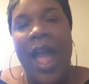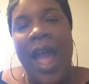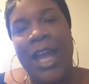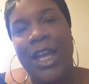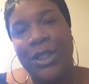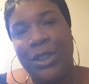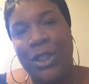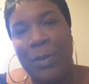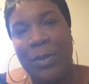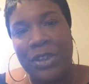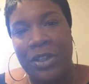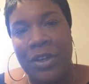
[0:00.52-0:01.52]
Hey
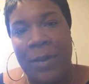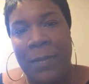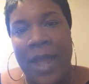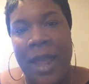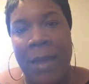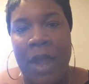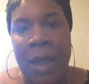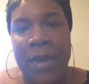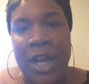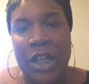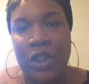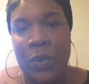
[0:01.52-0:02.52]
YouTube, it's your girl Pam
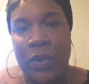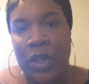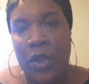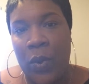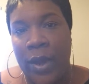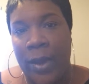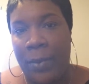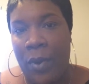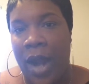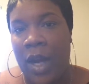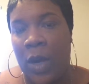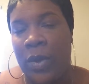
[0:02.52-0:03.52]
coming at you with a quick
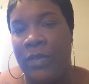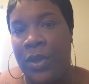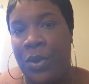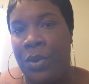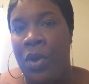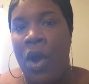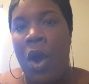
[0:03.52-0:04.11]
product review